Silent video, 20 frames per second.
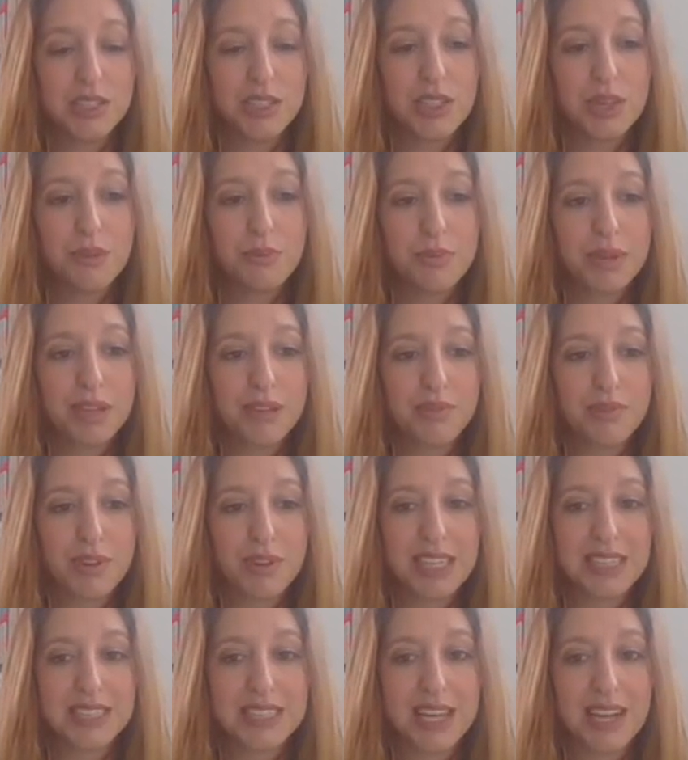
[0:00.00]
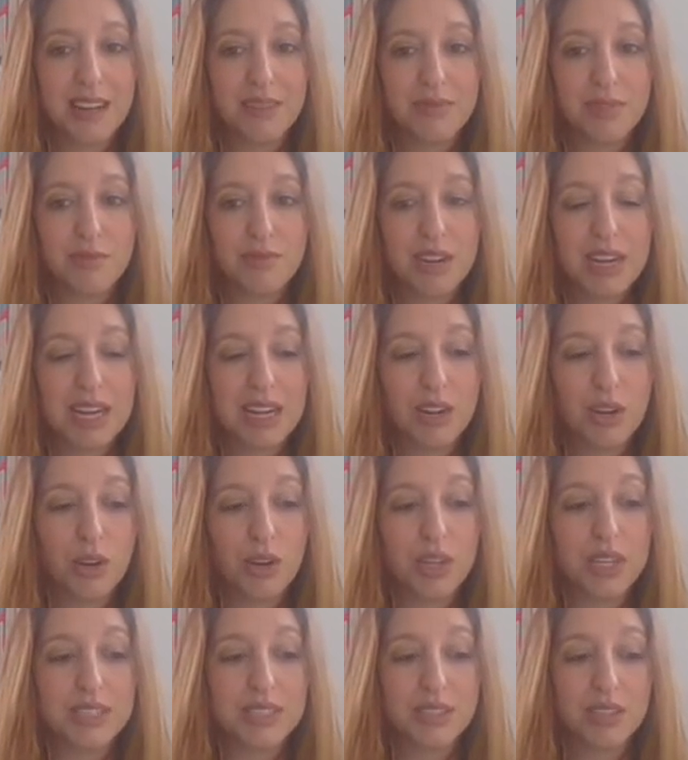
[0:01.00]
Don't be afraid to have a really
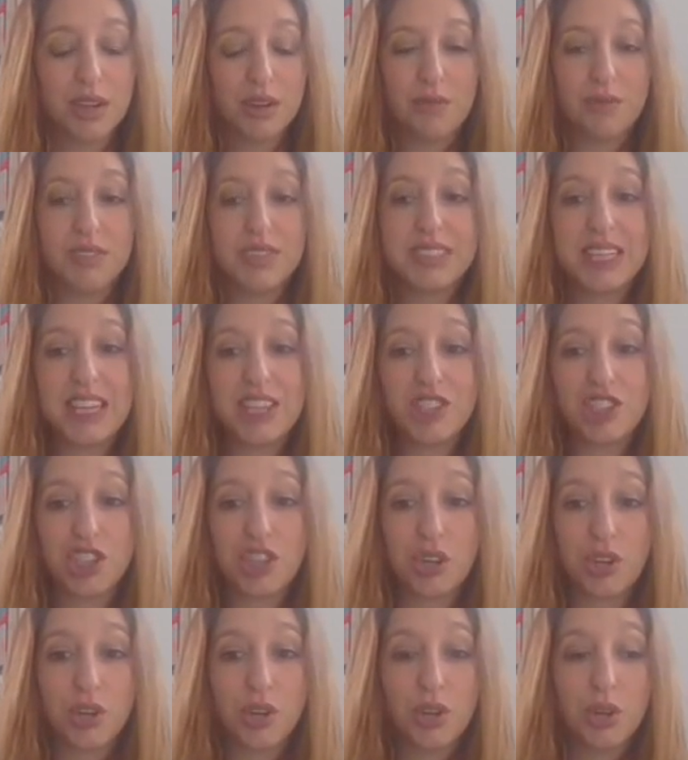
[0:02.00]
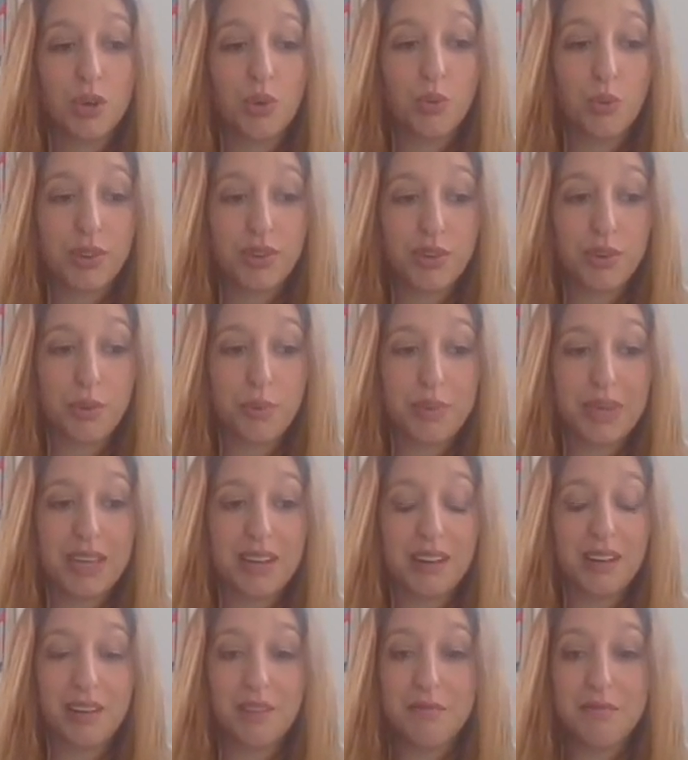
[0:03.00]
honest conversation with your
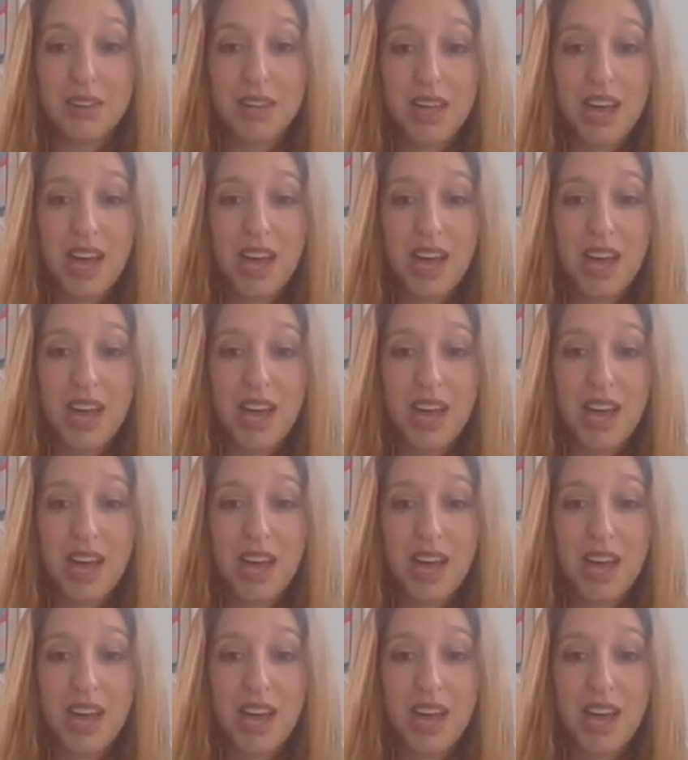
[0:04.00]
PR.